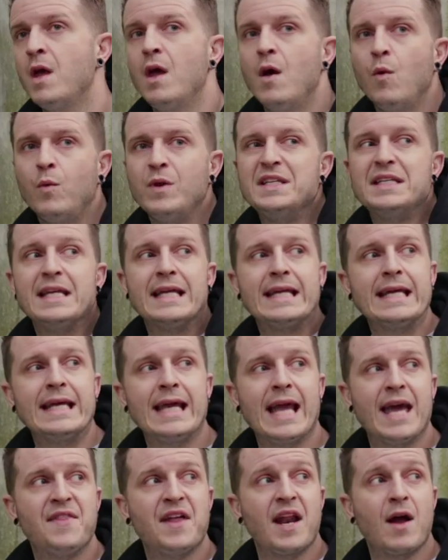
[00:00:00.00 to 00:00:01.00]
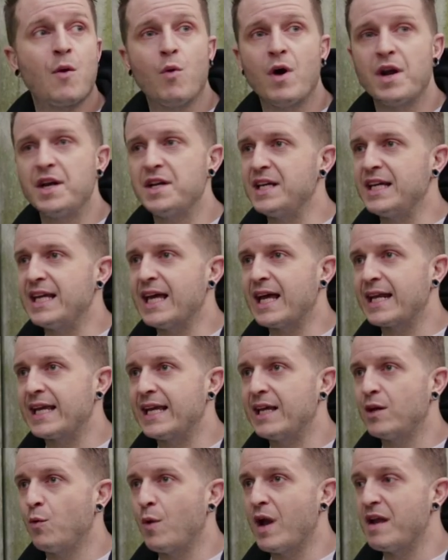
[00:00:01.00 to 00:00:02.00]
We did it and then I wanted to kind of
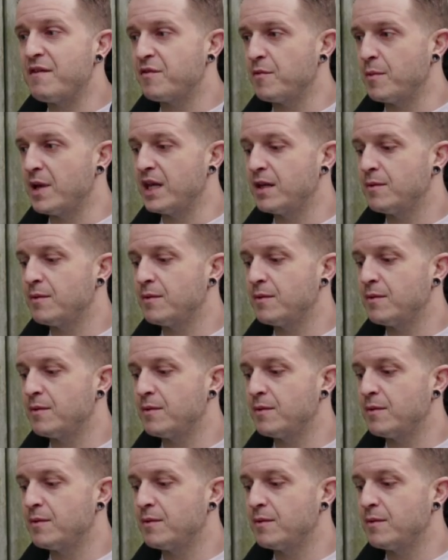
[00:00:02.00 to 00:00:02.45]
get away from it.